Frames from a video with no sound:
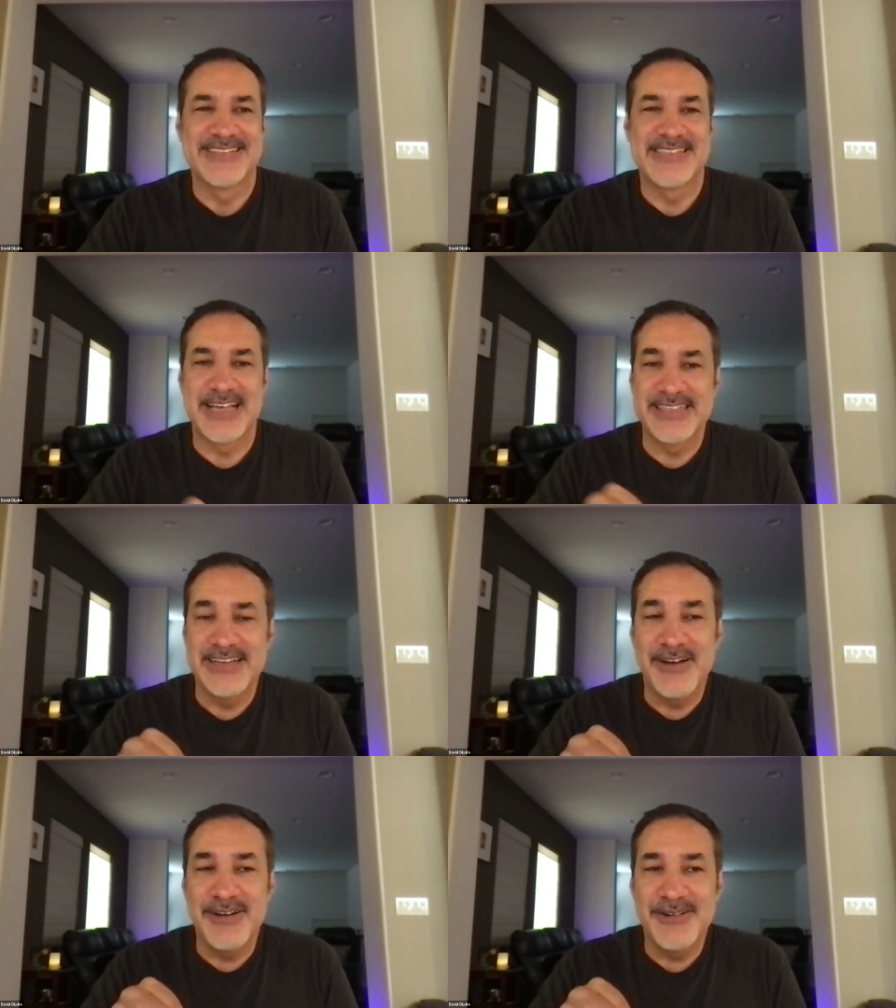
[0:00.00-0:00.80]

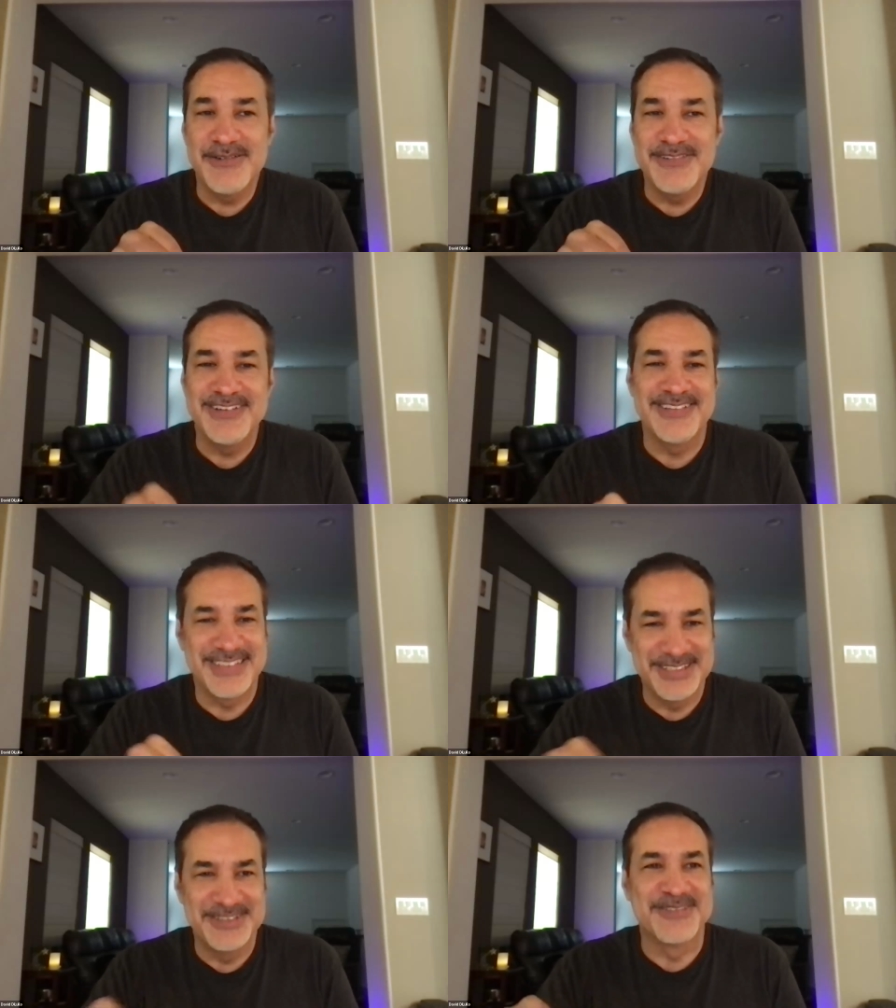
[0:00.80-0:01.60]
Tally-ho,
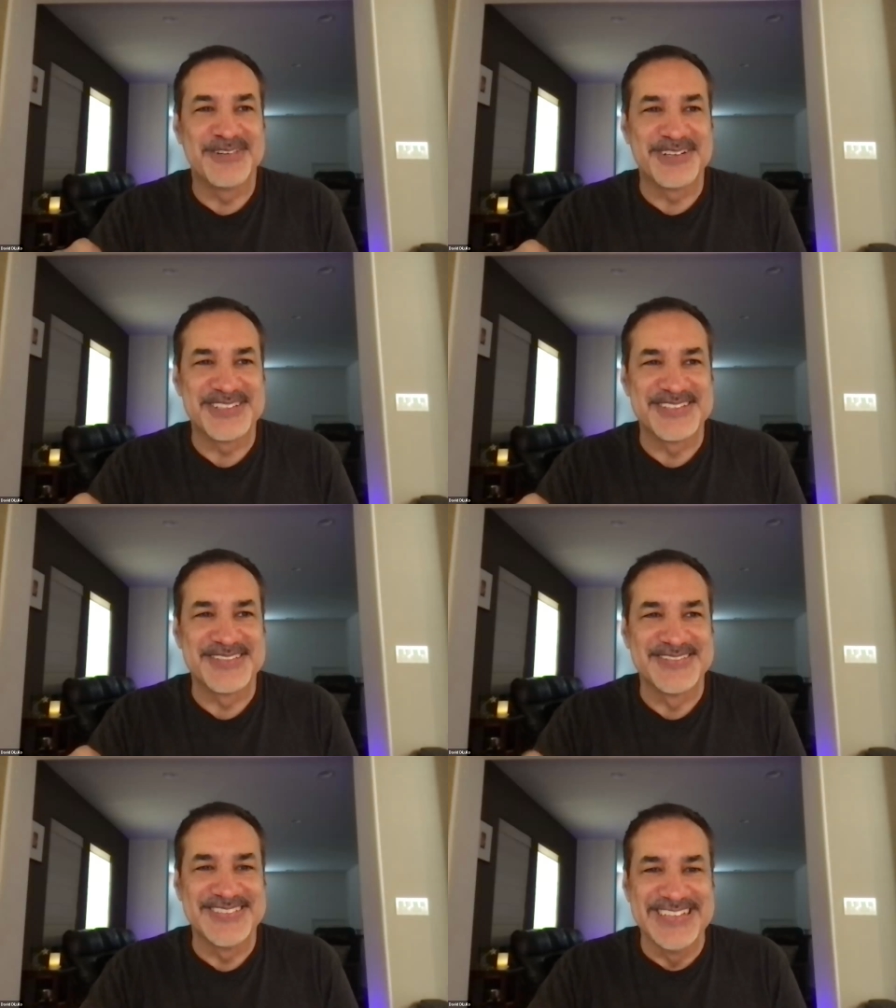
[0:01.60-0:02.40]
the universe.
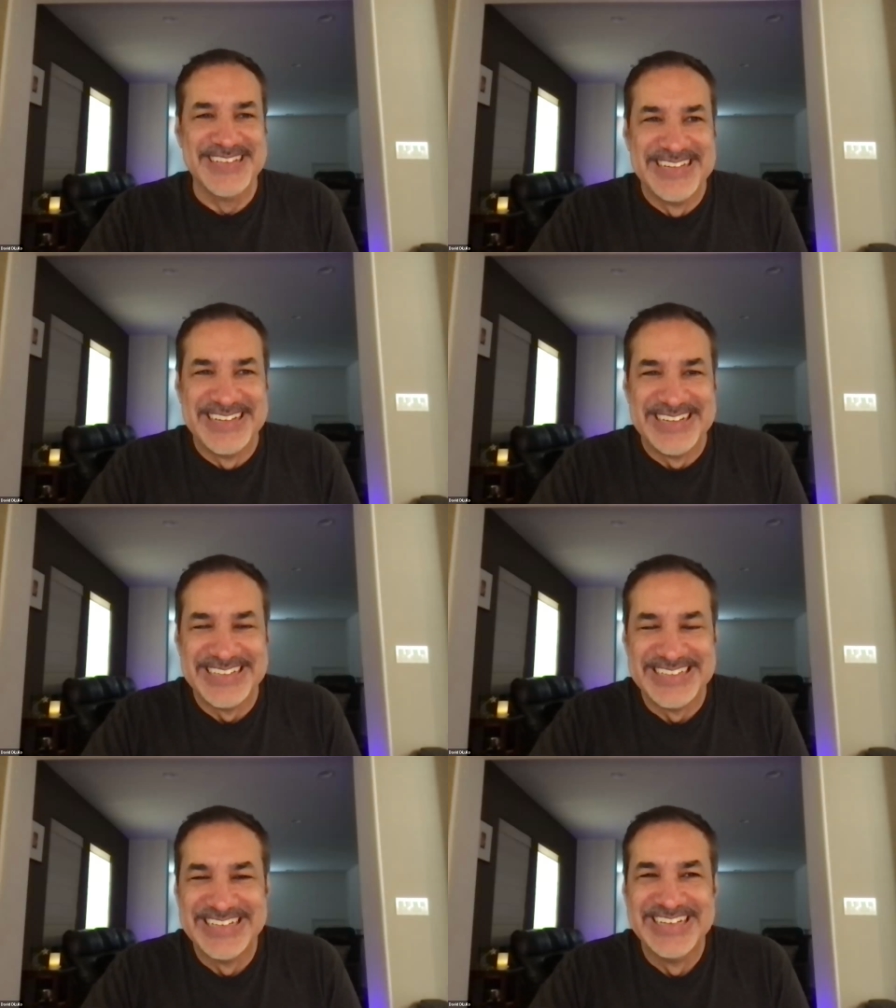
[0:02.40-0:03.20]

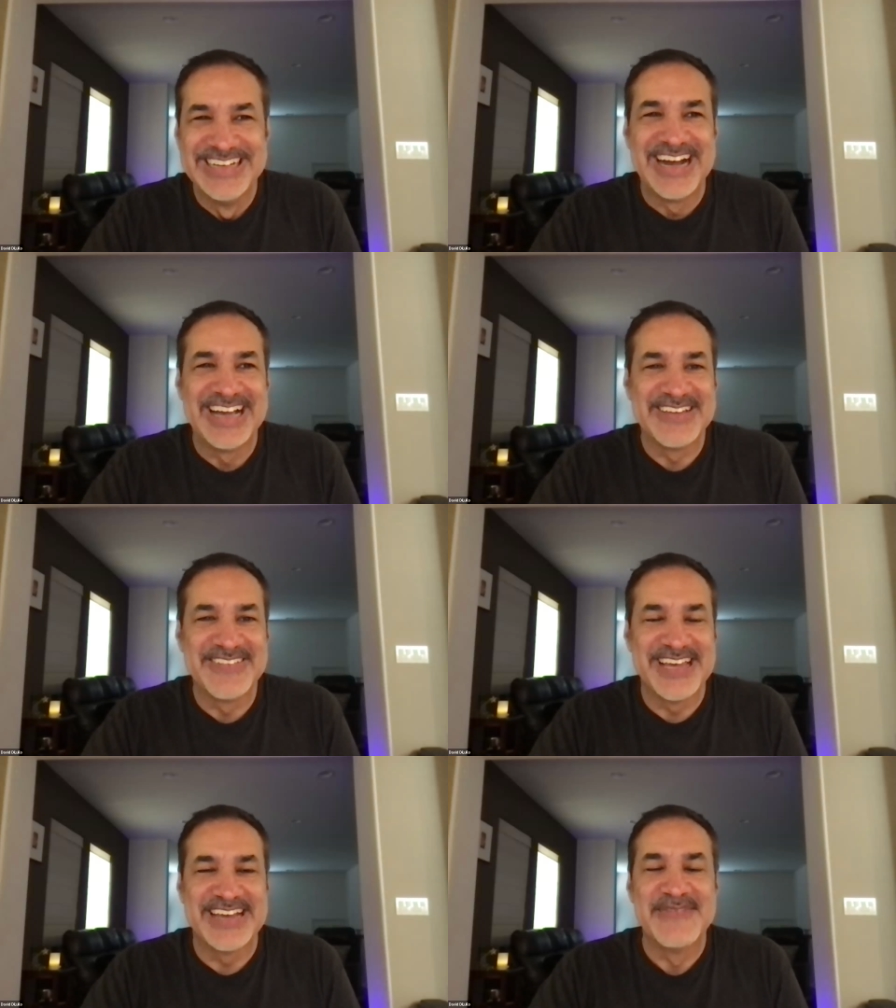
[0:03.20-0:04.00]
I
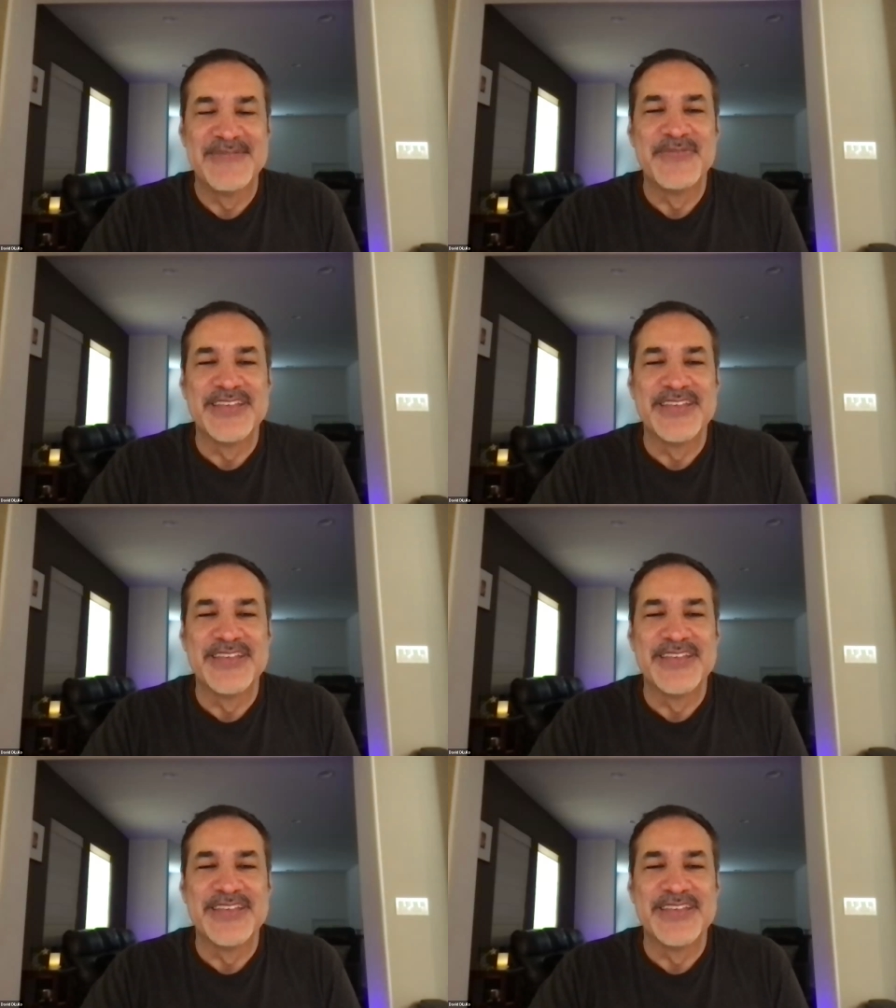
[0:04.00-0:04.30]
love that,